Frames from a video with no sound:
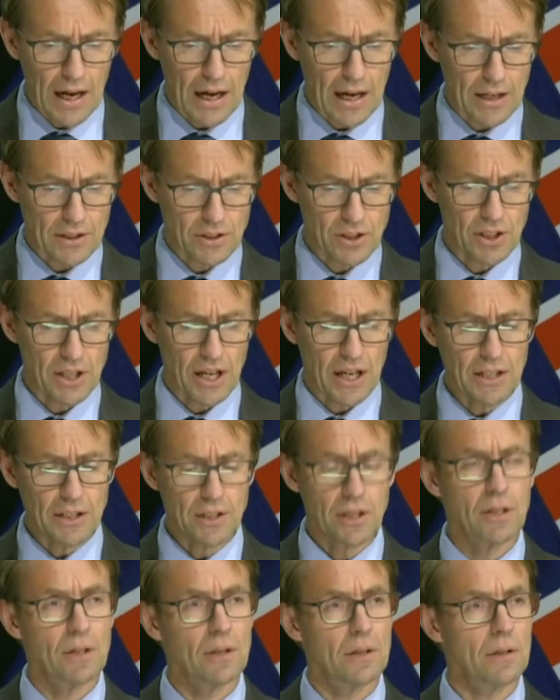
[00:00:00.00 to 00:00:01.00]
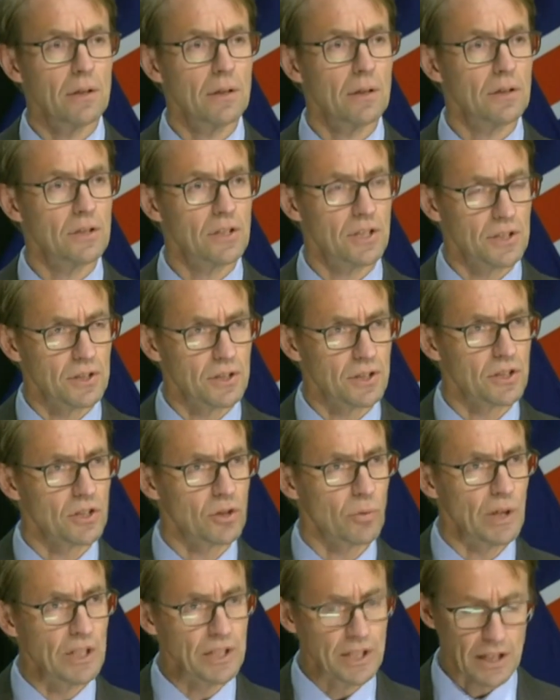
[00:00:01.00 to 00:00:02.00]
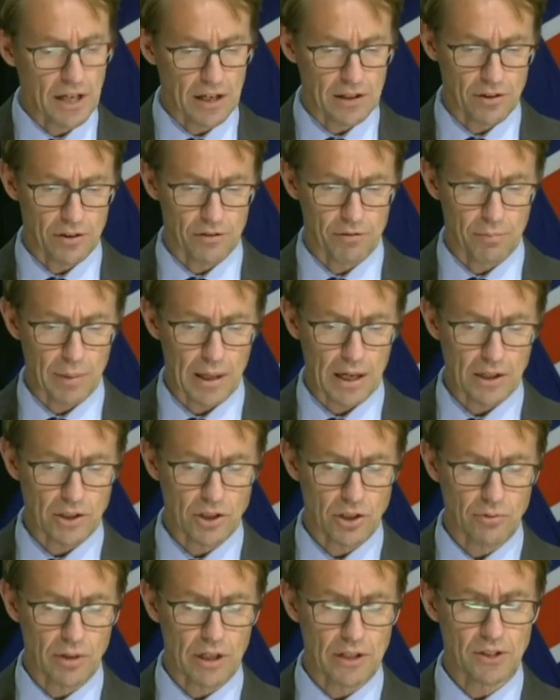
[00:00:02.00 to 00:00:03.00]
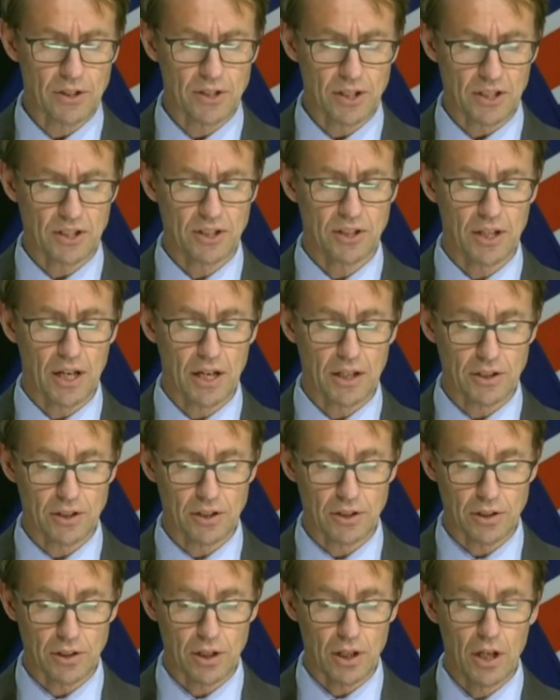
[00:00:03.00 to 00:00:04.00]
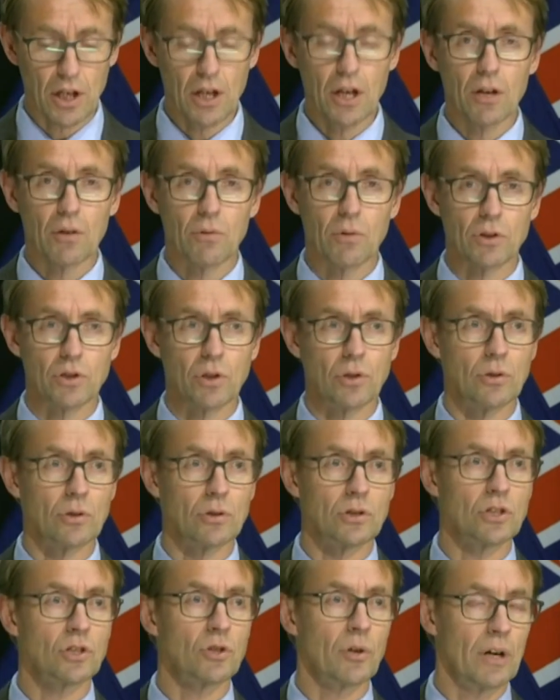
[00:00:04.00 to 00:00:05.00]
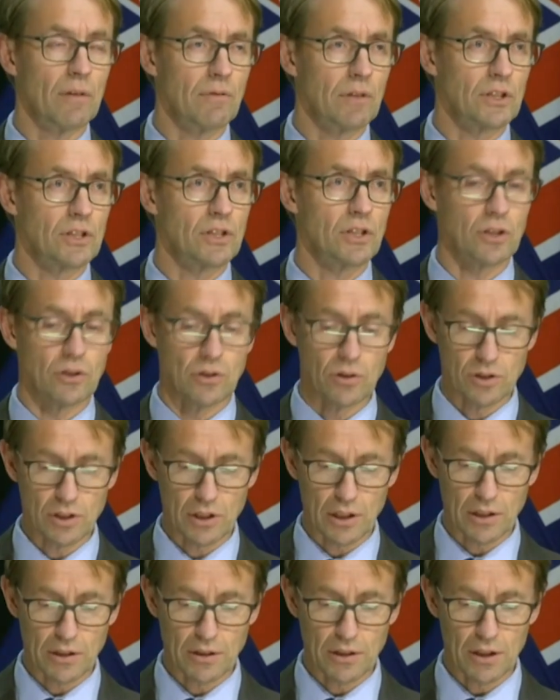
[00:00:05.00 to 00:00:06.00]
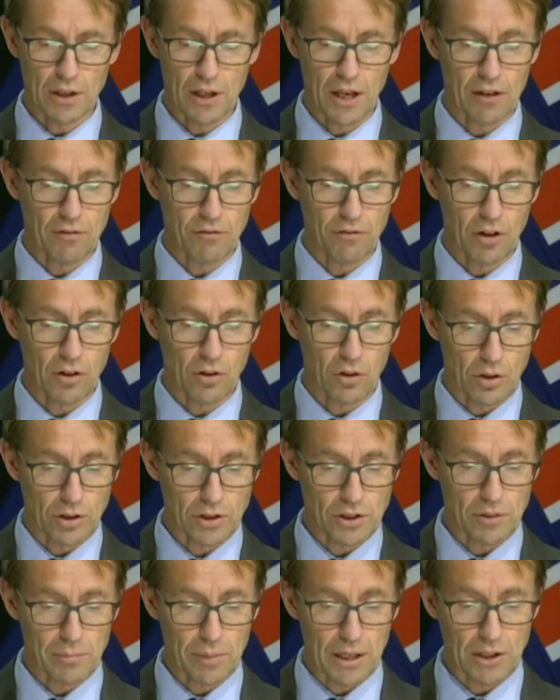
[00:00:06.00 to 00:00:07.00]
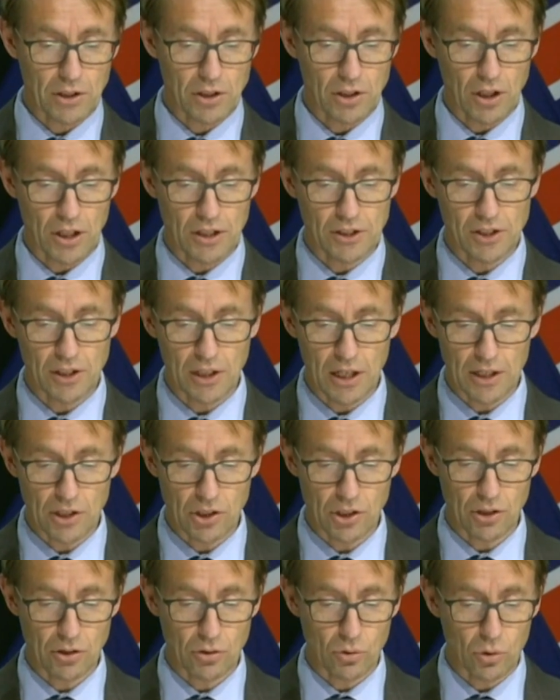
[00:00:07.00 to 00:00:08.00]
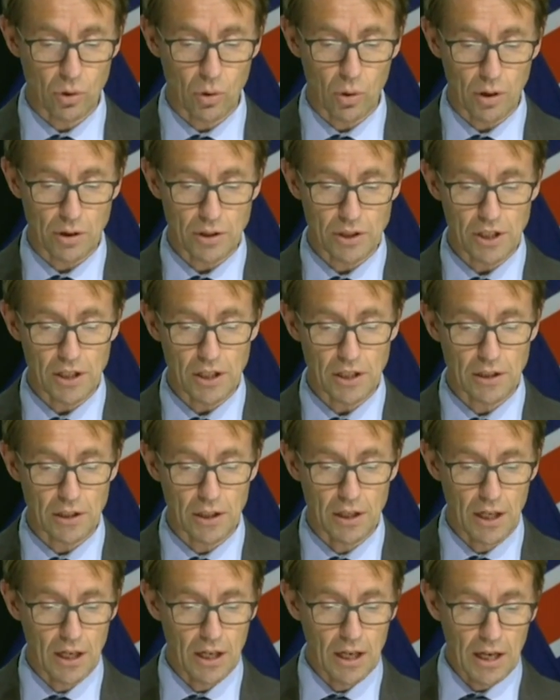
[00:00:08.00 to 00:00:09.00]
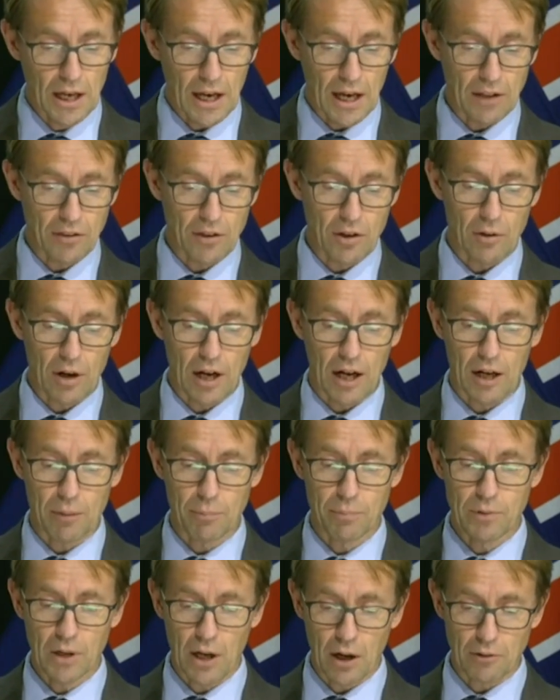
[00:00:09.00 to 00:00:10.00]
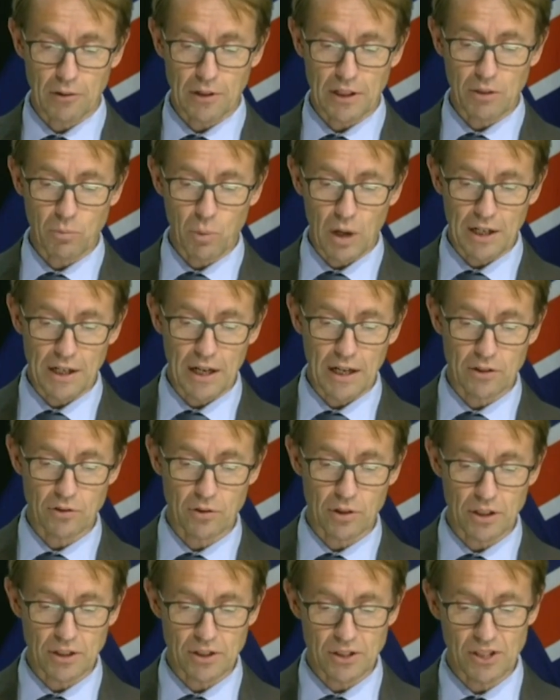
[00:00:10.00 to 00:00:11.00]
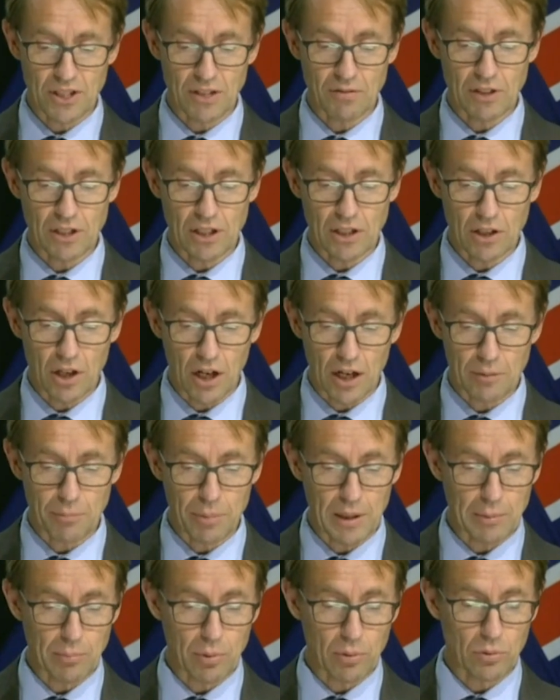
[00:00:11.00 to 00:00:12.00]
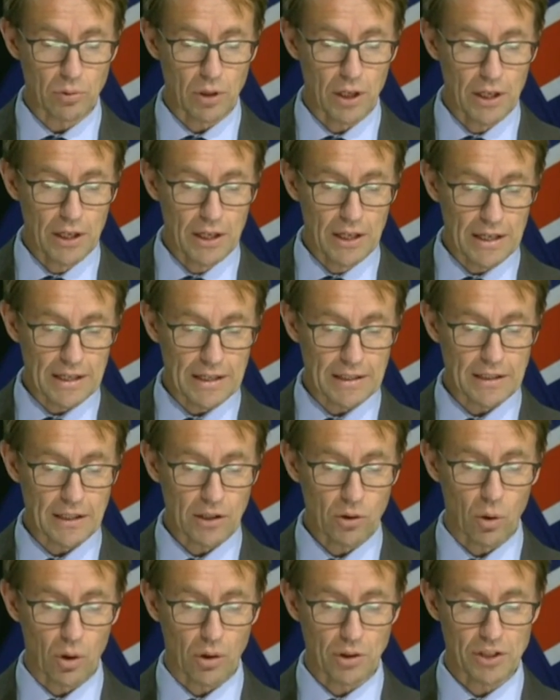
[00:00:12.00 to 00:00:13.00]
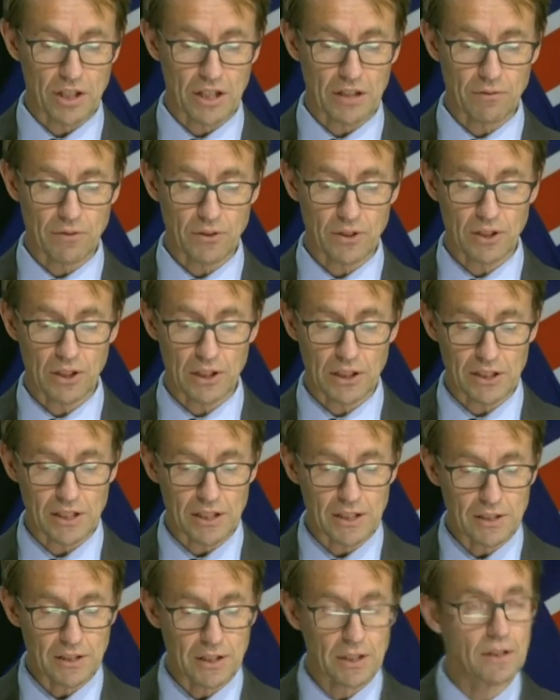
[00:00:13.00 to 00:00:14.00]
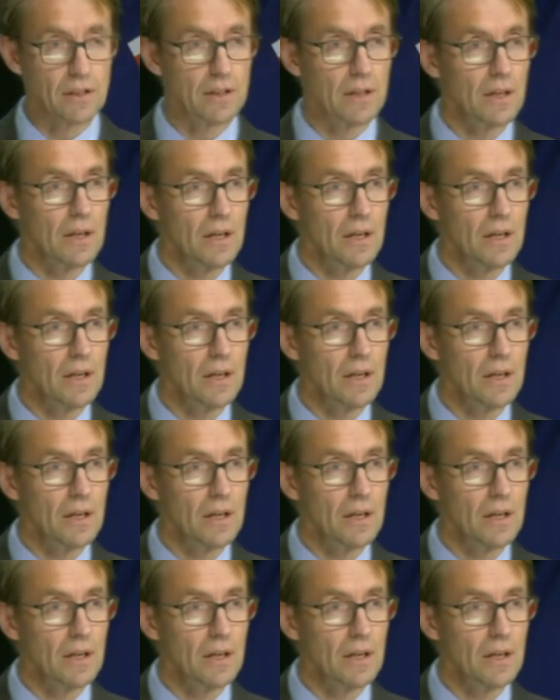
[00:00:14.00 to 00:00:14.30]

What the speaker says: To date, since 28th of March, around 6,000 returned travellers to New Zealand have gone into managed isolation or quarantine, and there are currently 179 people in quarantine facilities,